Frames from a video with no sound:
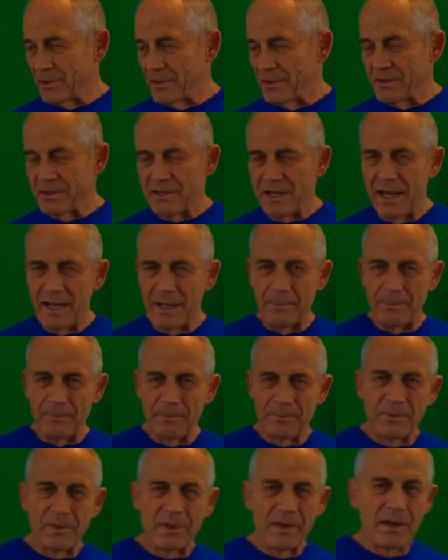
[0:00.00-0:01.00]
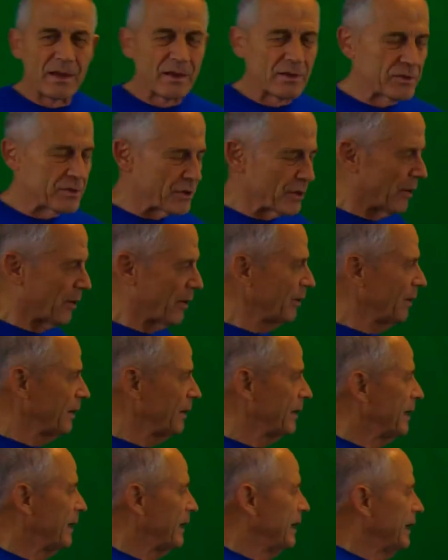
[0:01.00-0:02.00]
are the same.
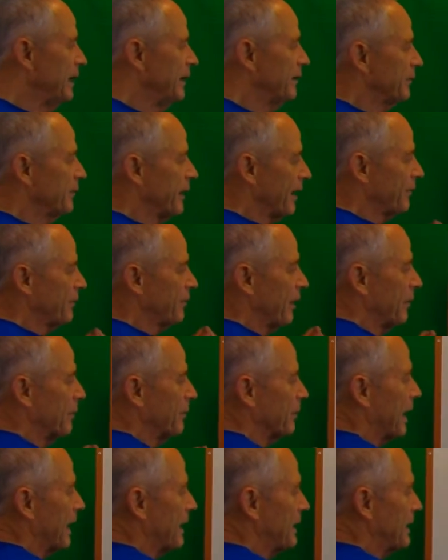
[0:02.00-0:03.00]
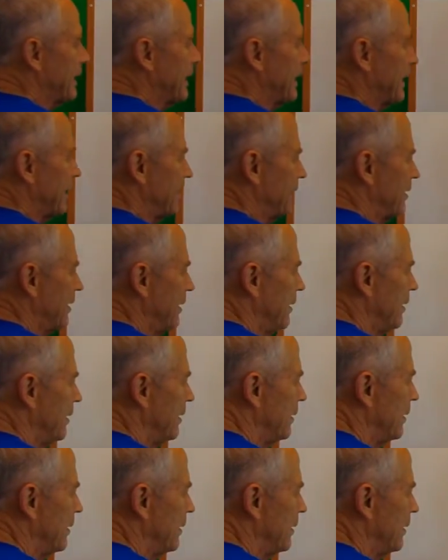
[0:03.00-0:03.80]
So we have something like this,